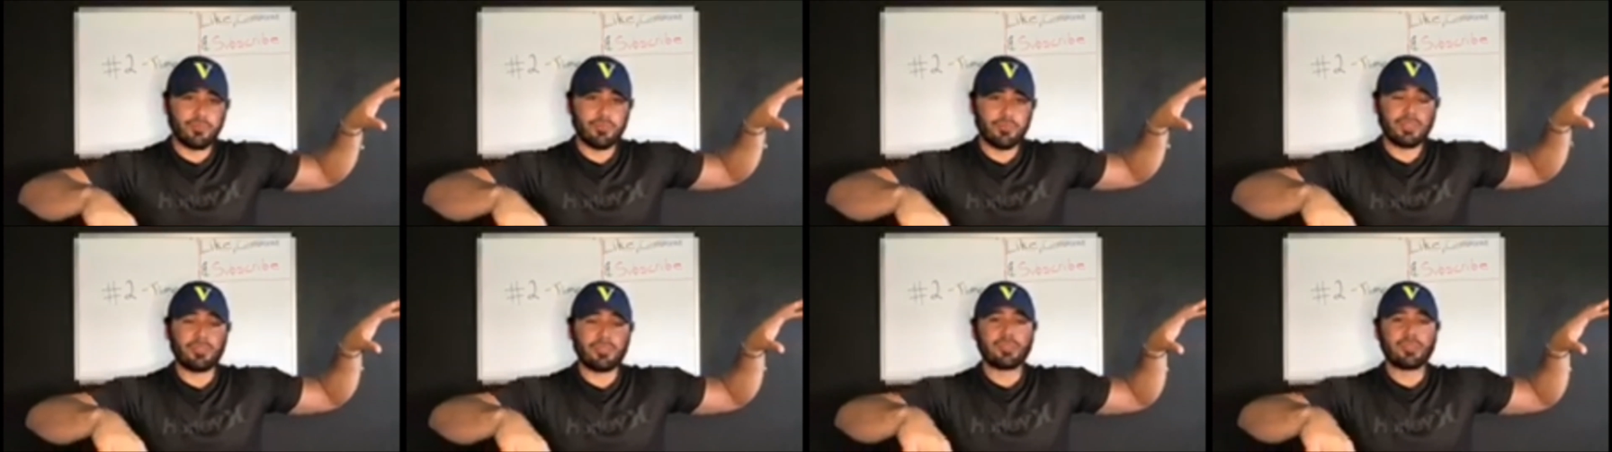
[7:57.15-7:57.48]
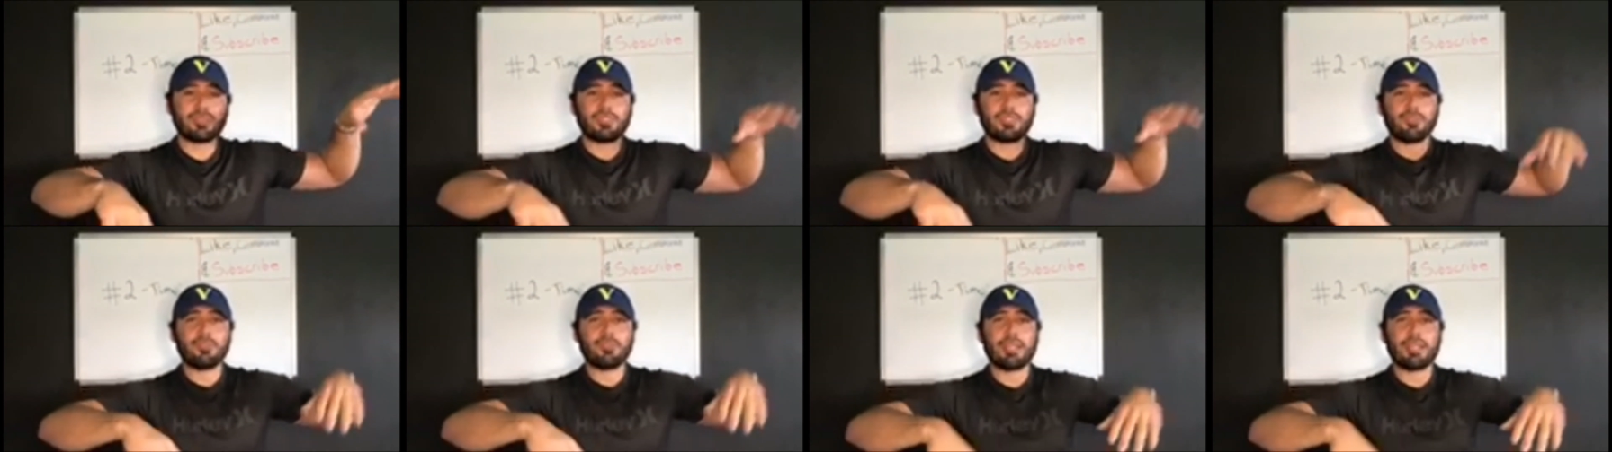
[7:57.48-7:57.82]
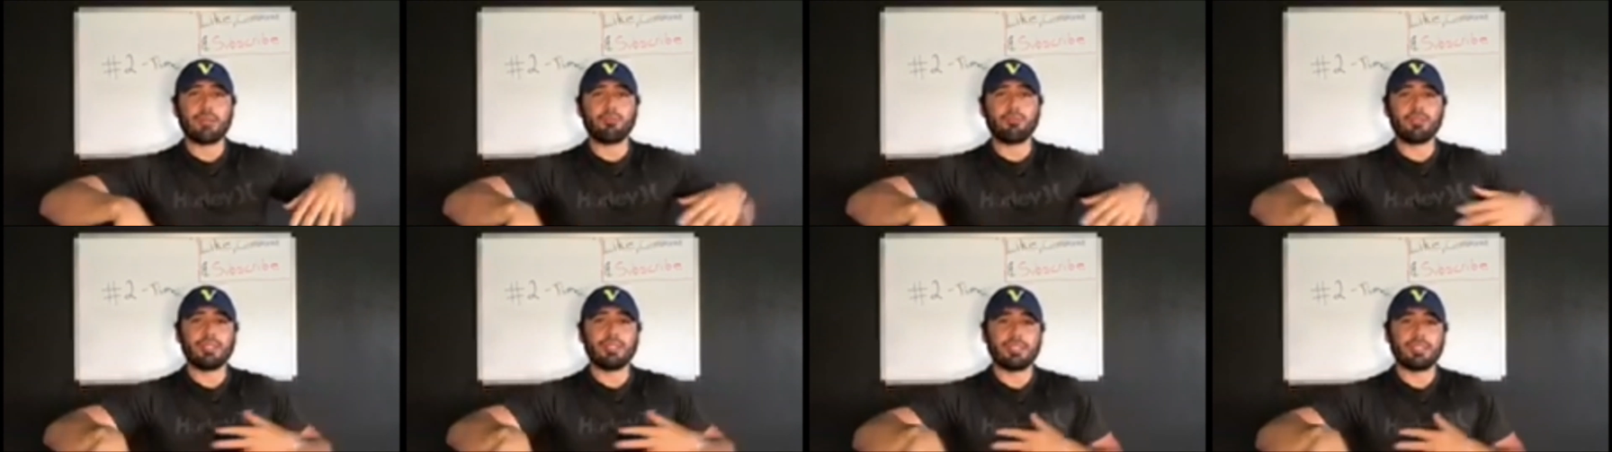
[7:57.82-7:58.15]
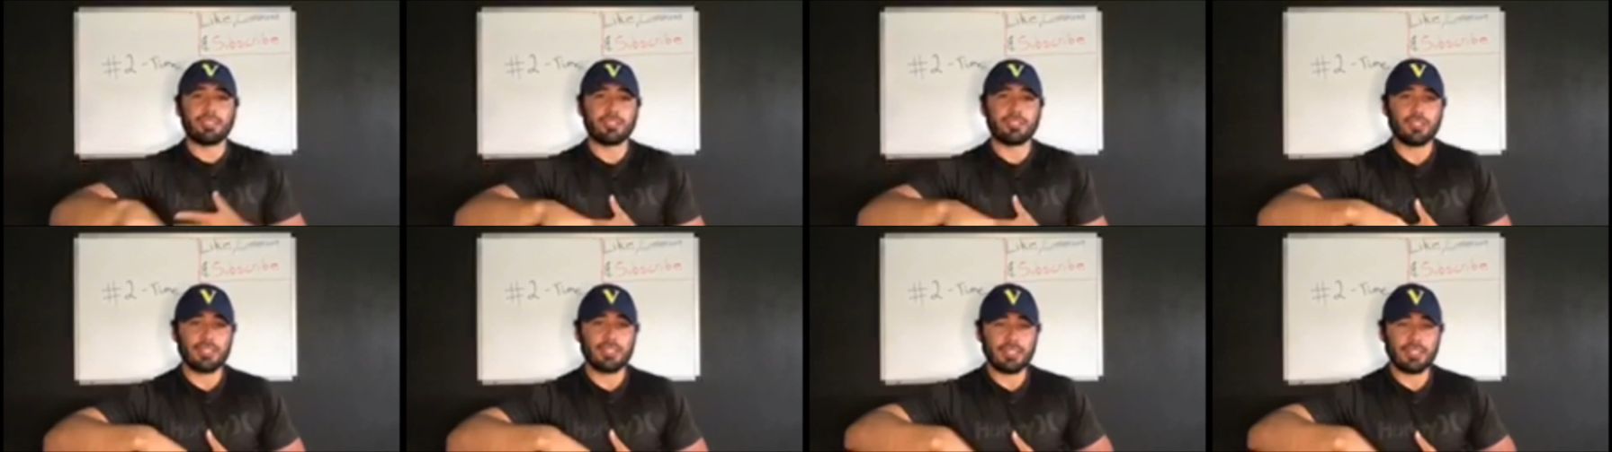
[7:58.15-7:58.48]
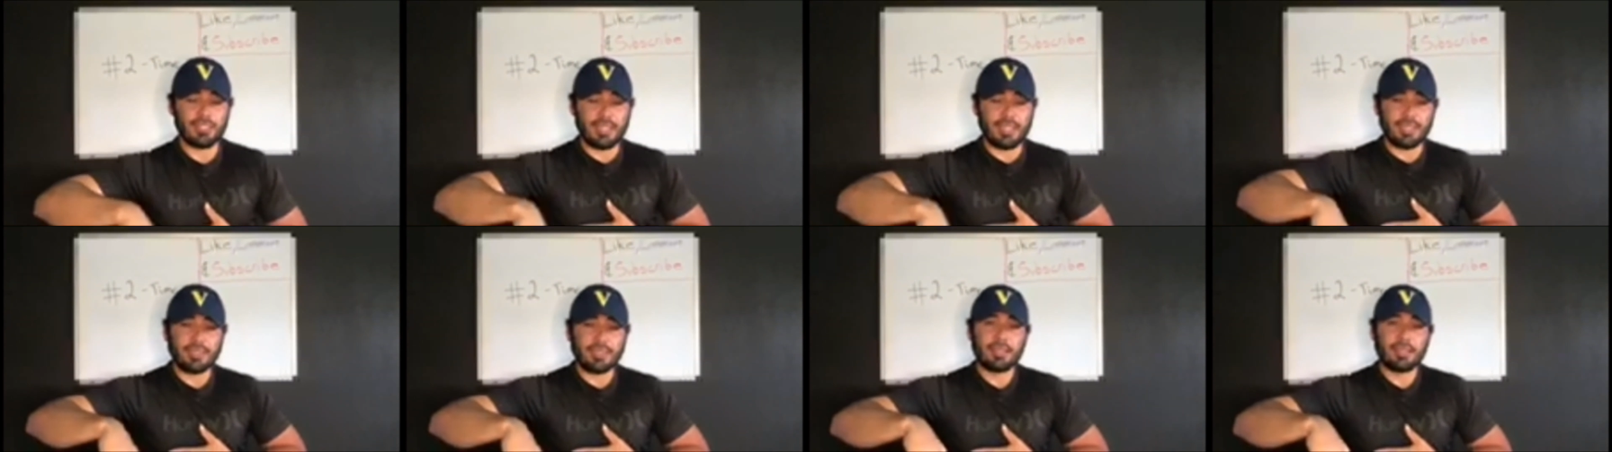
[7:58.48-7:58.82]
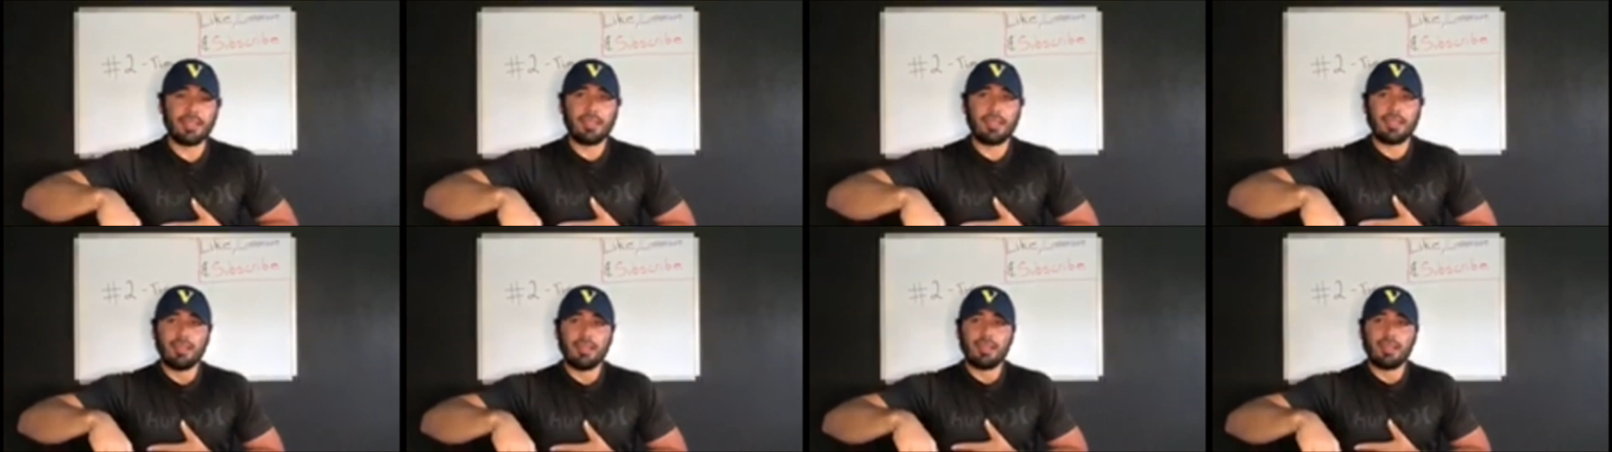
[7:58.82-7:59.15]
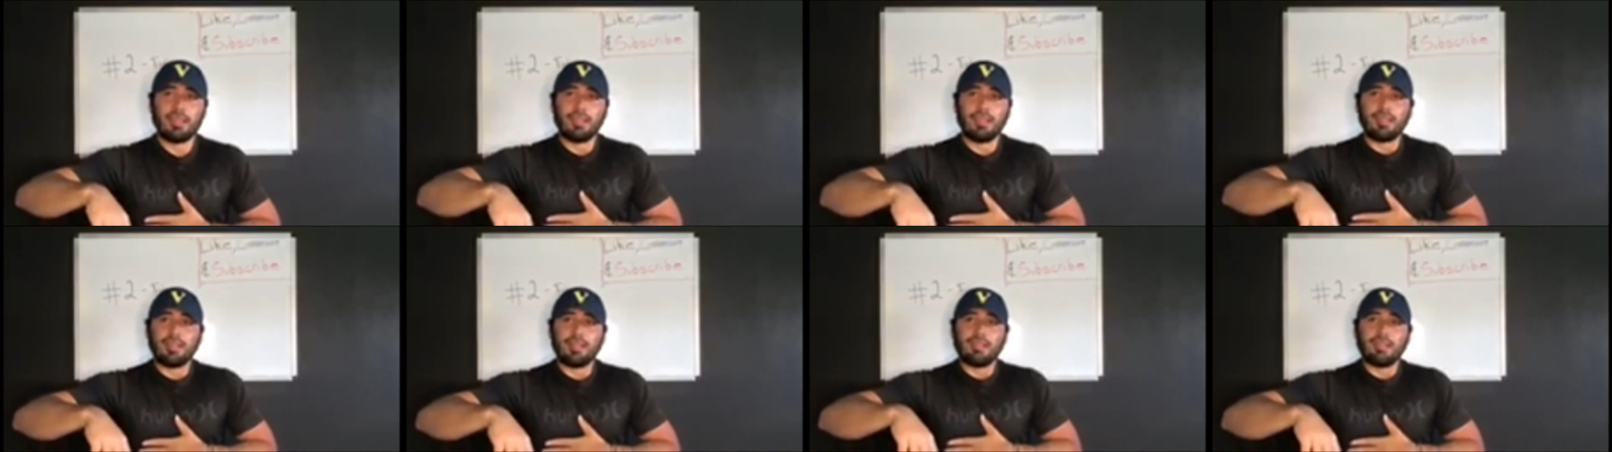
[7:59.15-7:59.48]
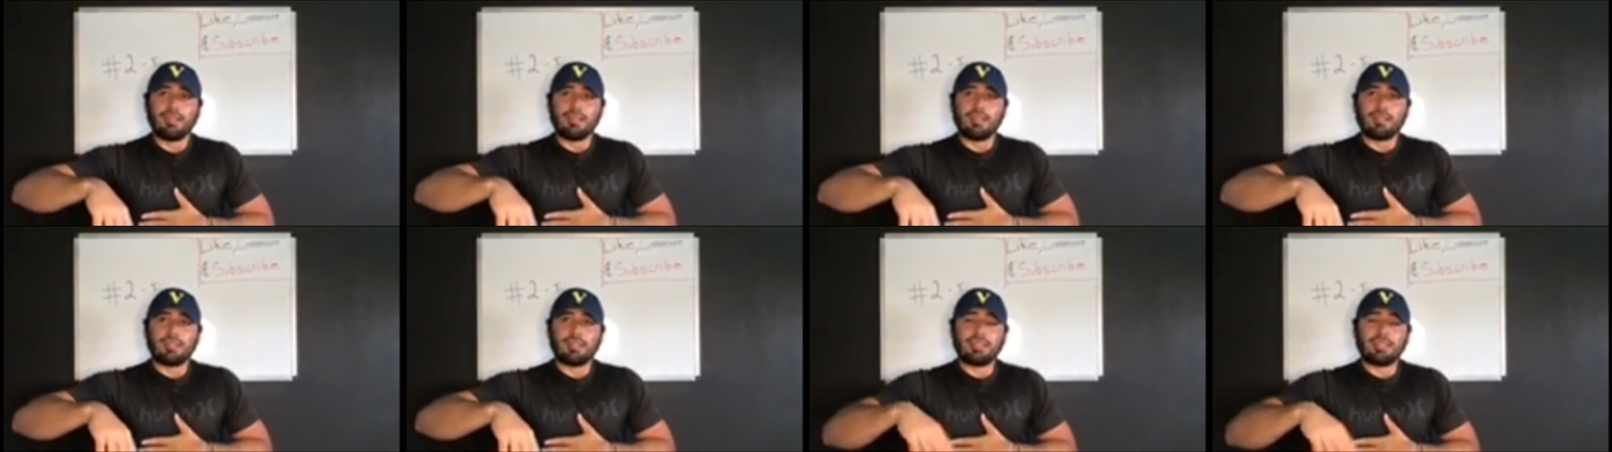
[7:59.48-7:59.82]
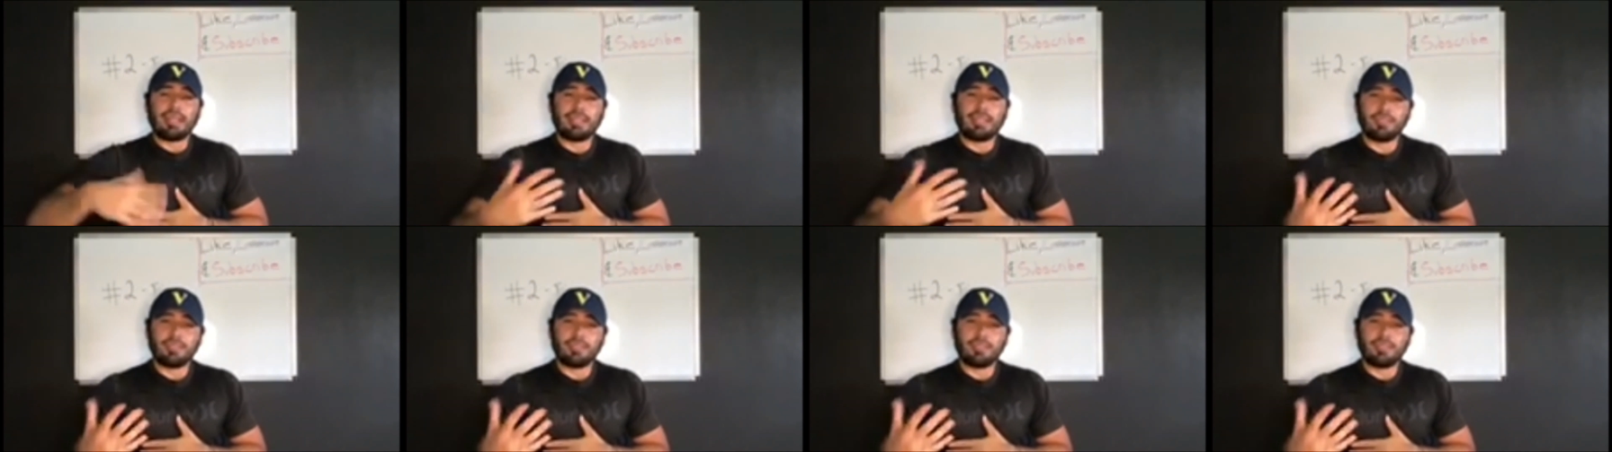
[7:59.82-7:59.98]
and stuff that really like lightens